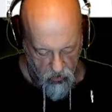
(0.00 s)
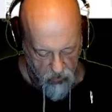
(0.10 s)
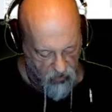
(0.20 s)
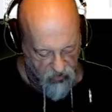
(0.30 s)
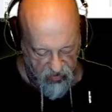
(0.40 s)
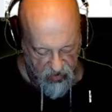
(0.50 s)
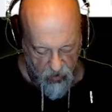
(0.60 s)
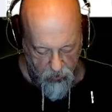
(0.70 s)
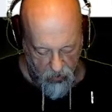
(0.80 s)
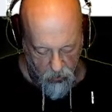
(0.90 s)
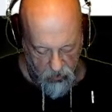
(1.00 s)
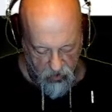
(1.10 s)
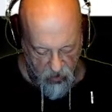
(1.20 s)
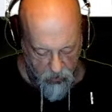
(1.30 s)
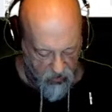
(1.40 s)
Doesn't get any better when you
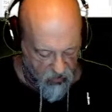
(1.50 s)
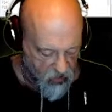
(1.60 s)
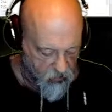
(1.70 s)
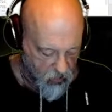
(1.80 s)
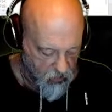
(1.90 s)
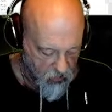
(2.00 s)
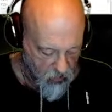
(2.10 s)
tip it sideways.